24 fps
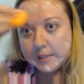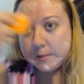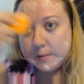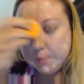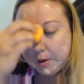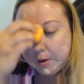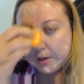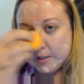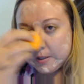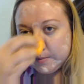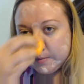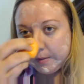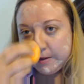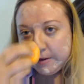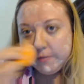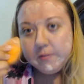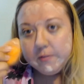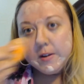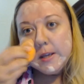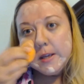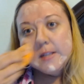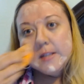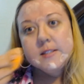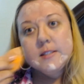parts of my
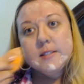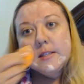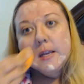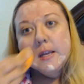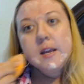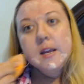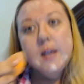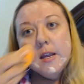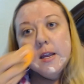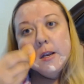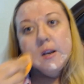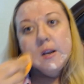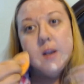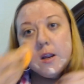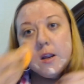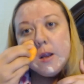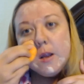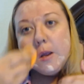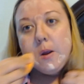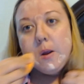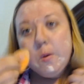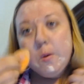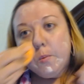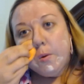face and
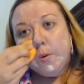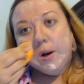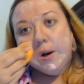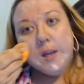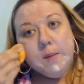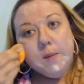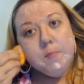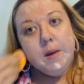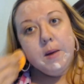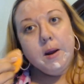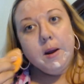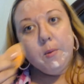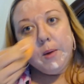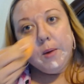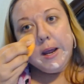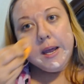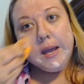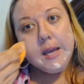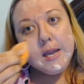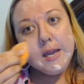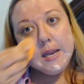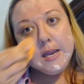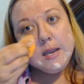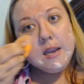working my way
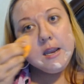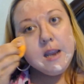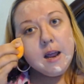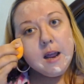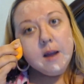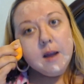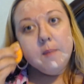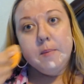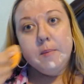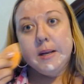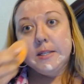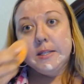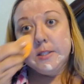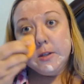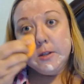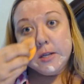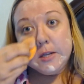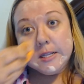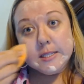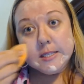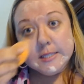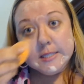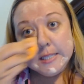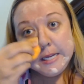in. As you
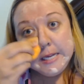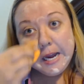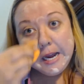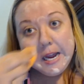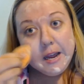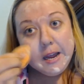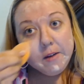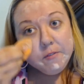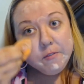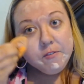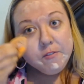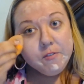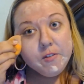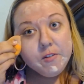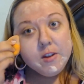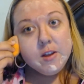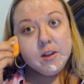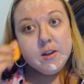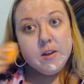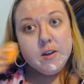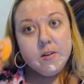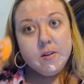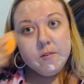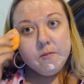can see, I have
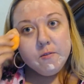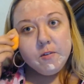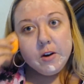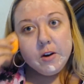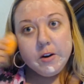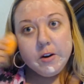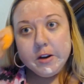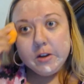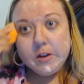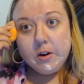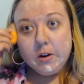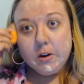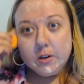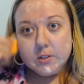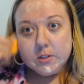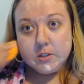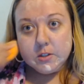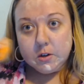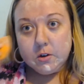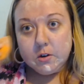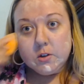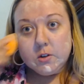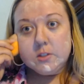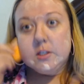very dark
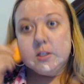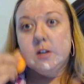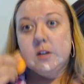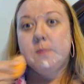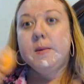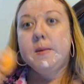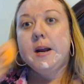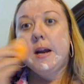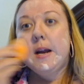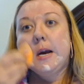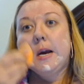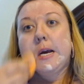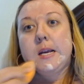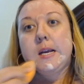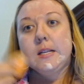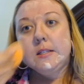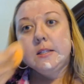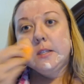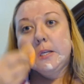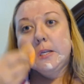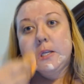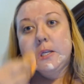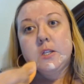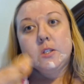circles under my
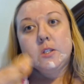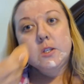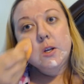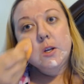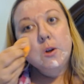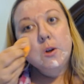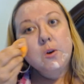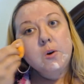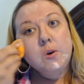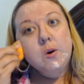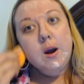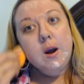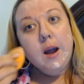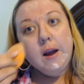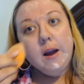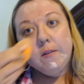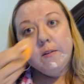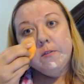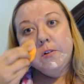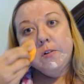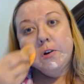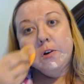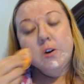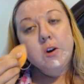eyes, so
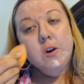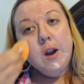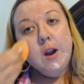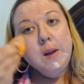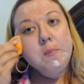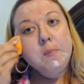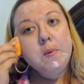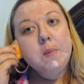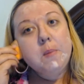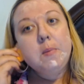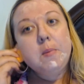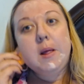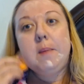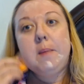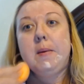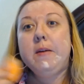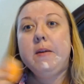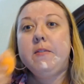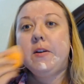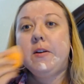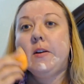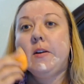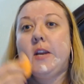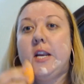after I apply my
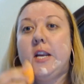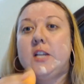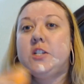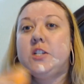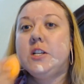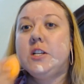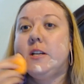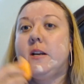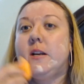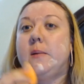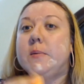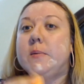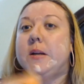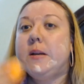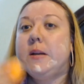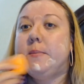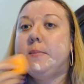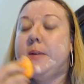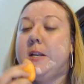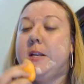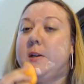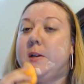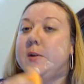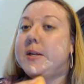foundation, I'm going to
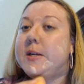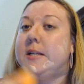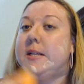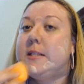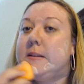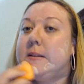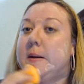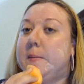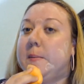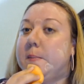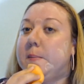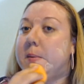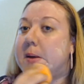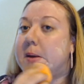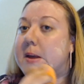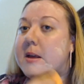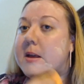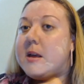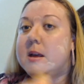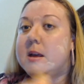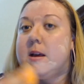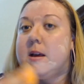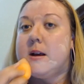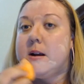be doing some
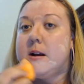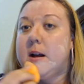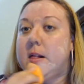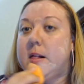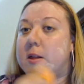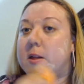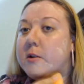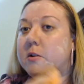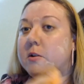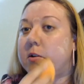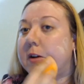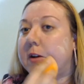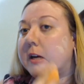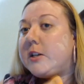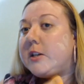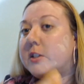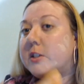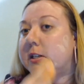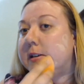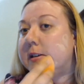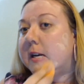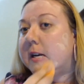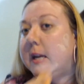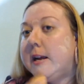color
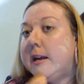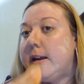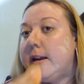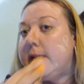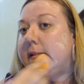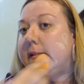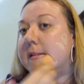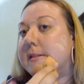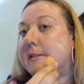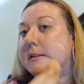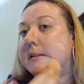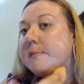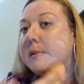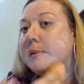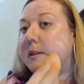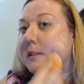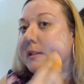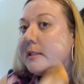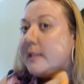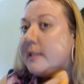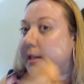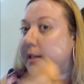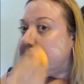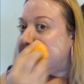correction and some
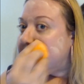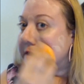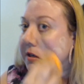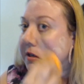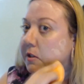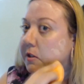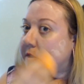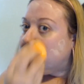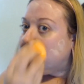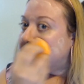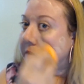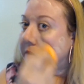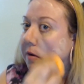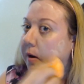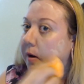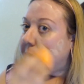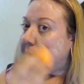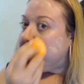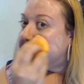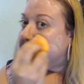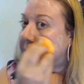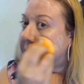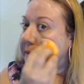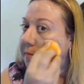concealer. So
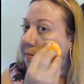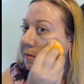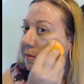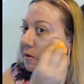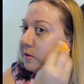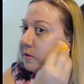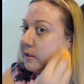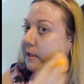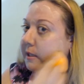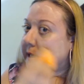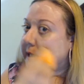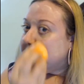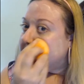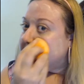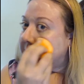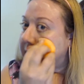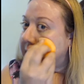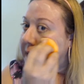I'm going to mostly